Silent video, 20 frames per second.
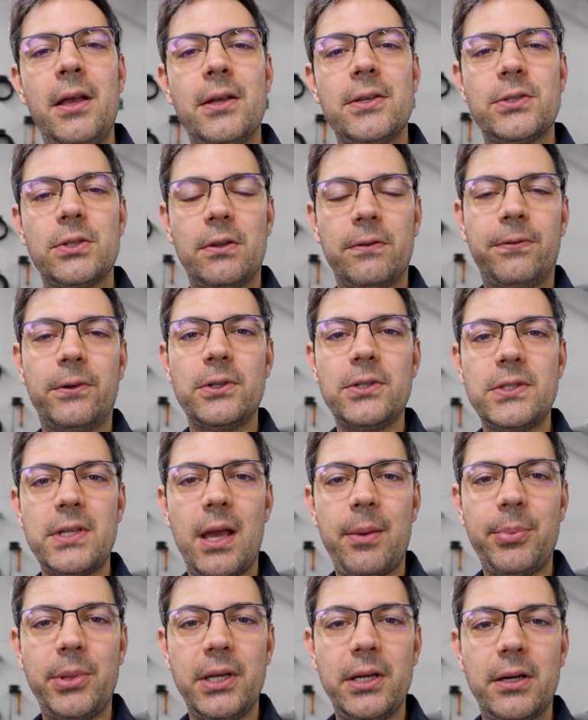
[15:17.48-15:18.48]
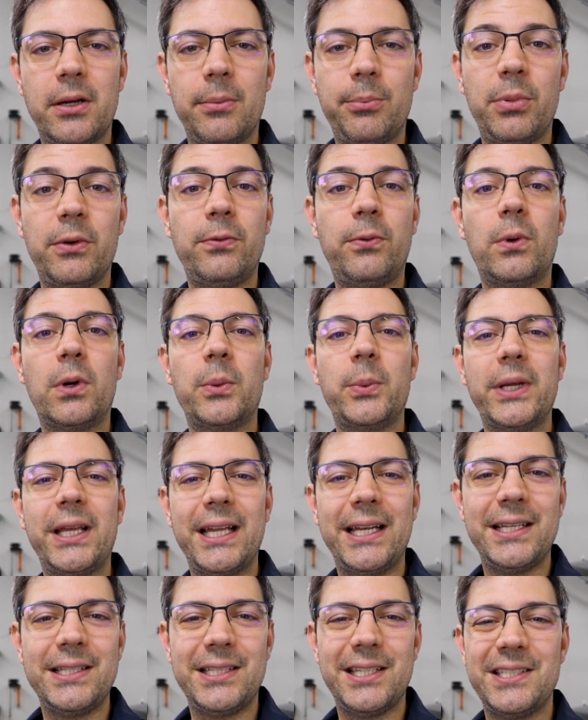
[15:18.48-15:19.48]
So the first step here, before we
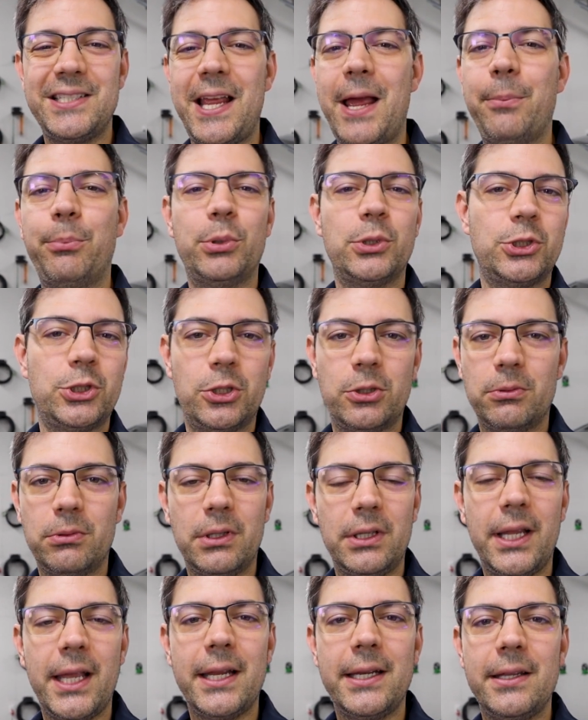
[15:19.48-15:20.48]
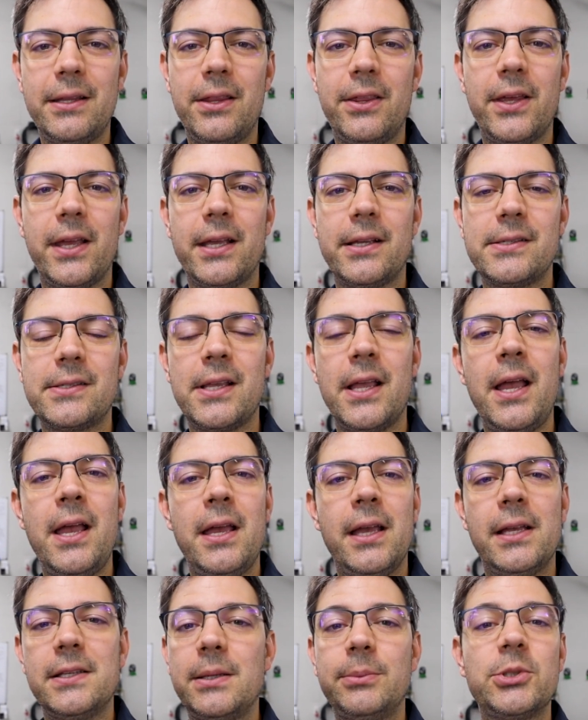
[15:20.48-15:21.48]
get into temperature related things,
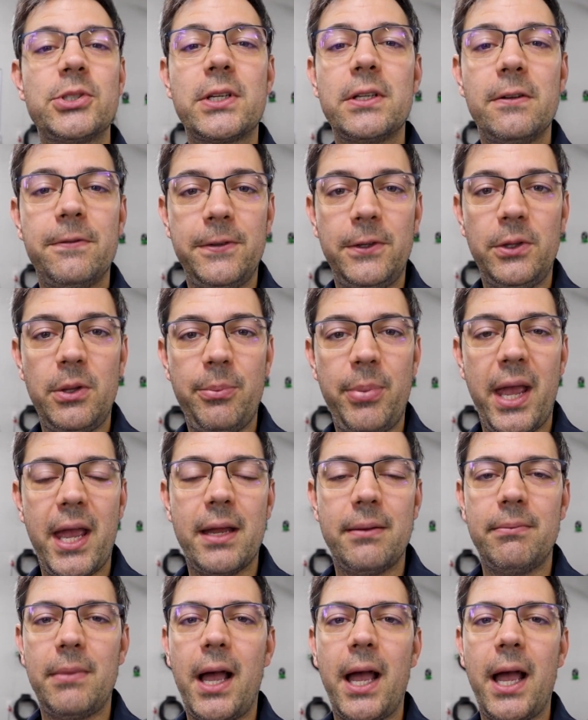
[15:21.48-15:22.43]
is I'm just gonna fill the pan.